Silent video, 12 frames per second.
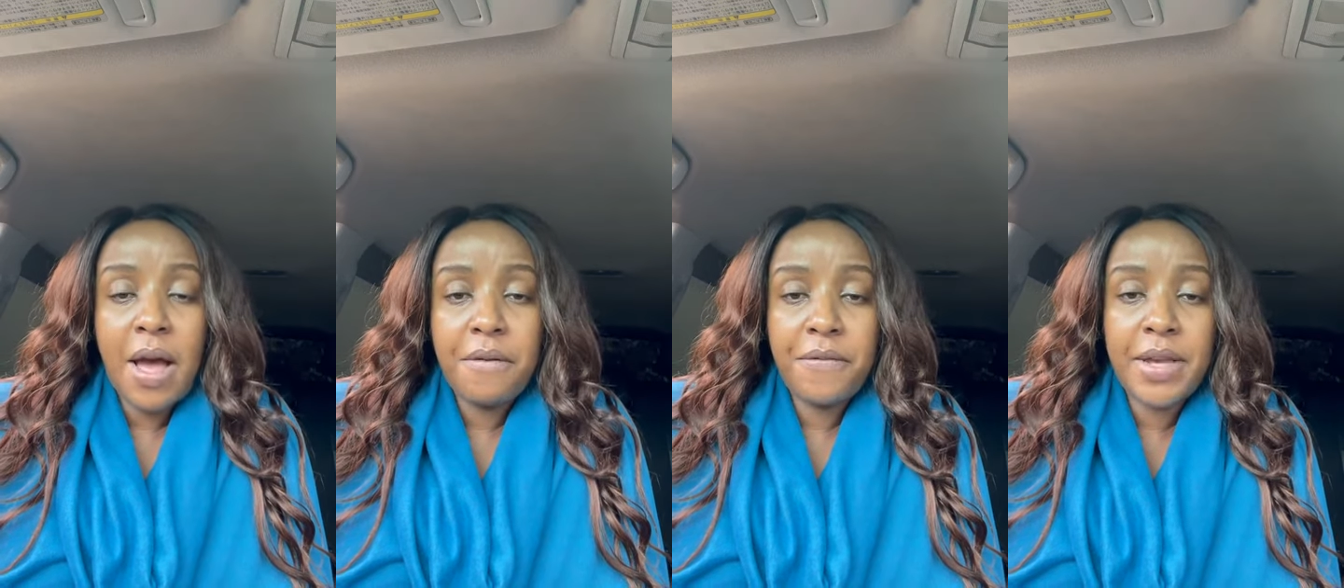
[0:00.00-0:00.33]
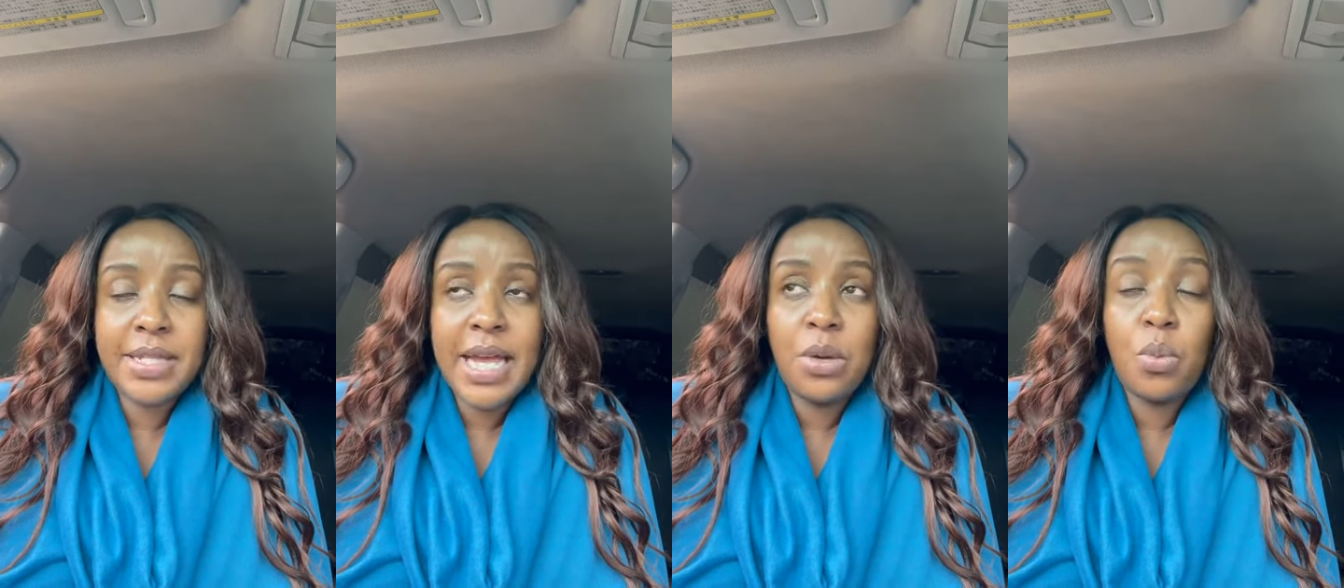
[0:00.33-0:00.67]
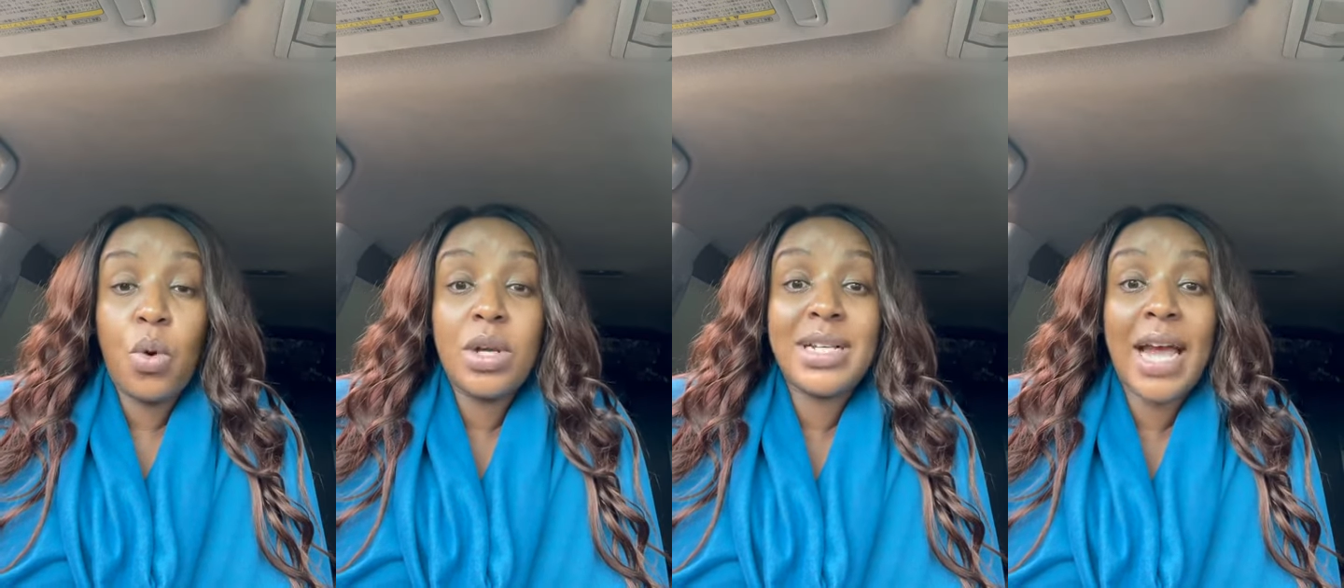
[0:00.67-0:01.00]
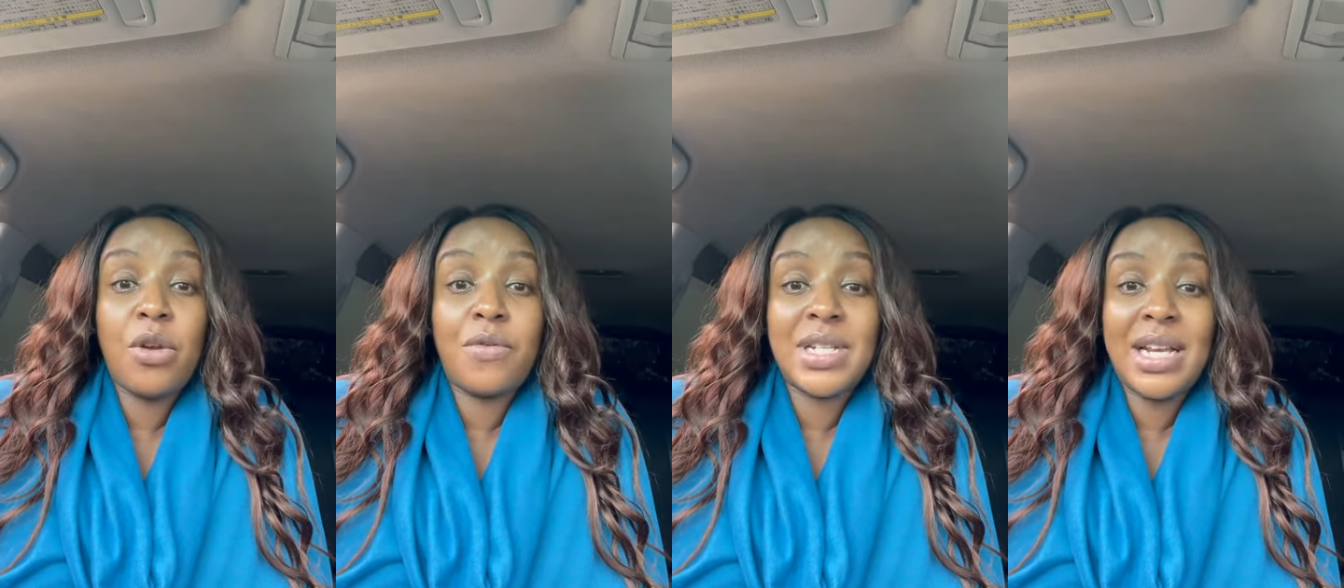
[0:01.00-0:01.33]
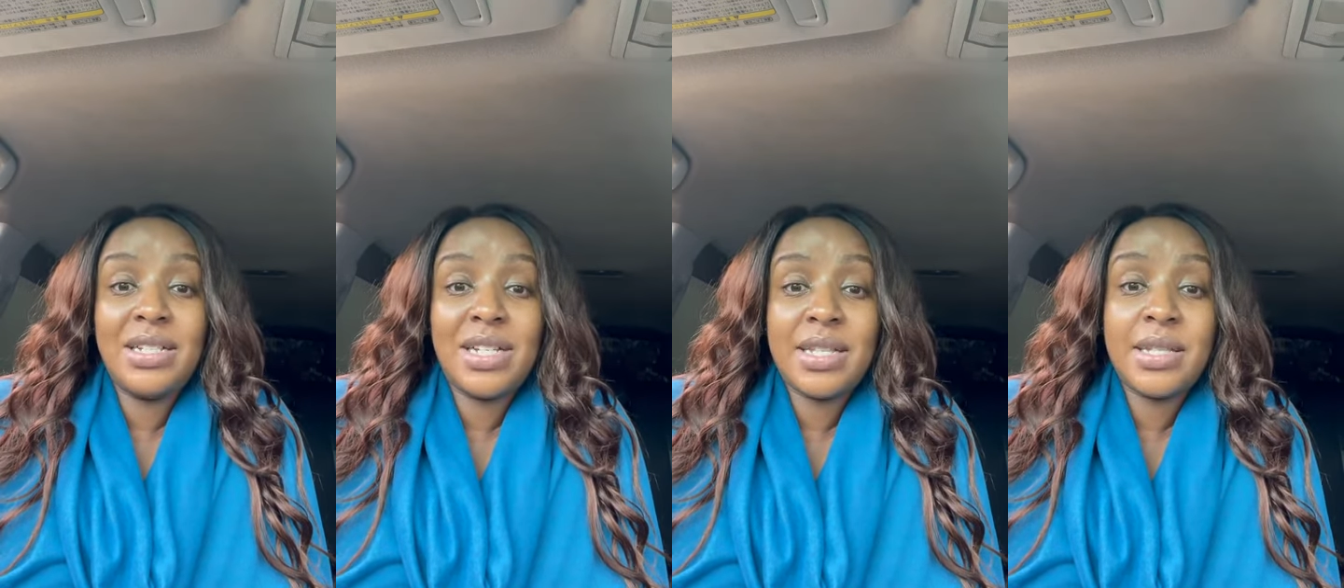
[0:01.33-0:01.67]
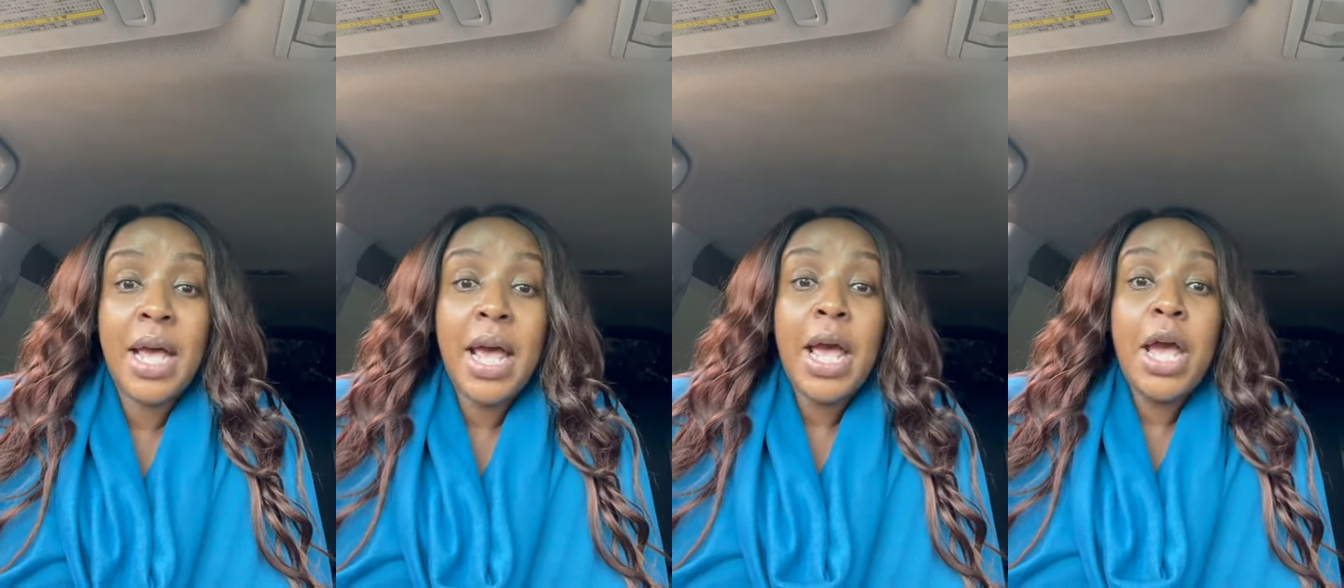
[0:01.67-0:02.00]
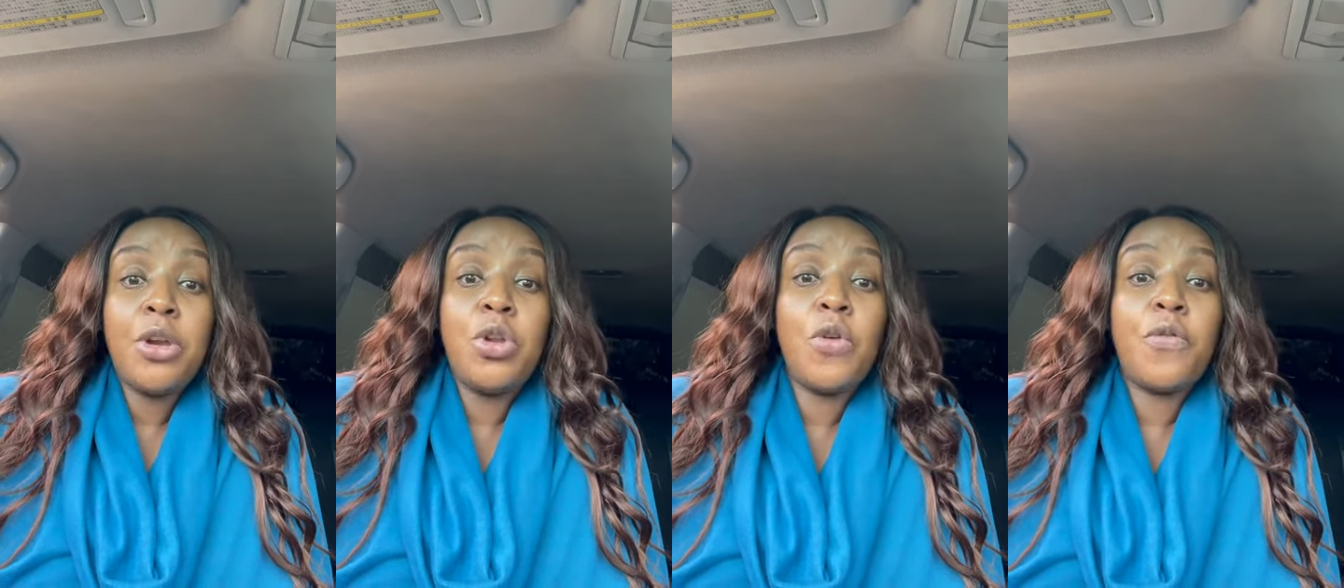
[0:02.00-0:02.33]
face, and what kind of challenges do